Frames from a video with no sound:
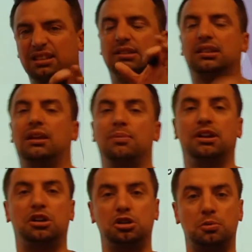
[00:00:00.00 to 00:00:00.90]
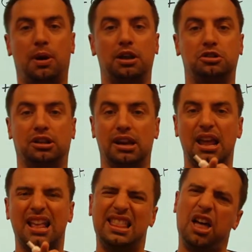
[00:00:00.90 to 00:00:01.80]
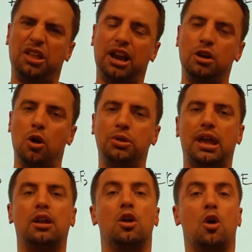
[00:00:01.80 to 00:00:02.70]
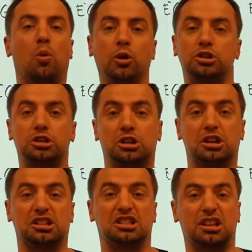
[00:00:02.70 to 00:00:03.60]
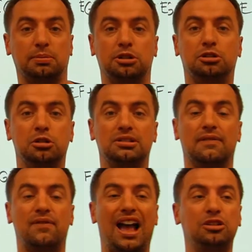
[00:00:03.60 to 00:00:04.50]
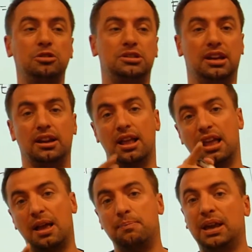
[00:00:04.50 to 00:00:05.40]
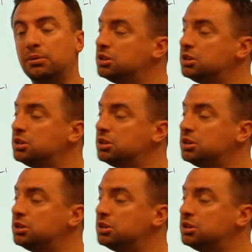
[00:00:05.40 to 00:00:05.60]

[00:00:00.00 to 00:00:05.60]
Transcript: the segment addition postulate. Now that I know that, we're just going to substitute some values in and be able to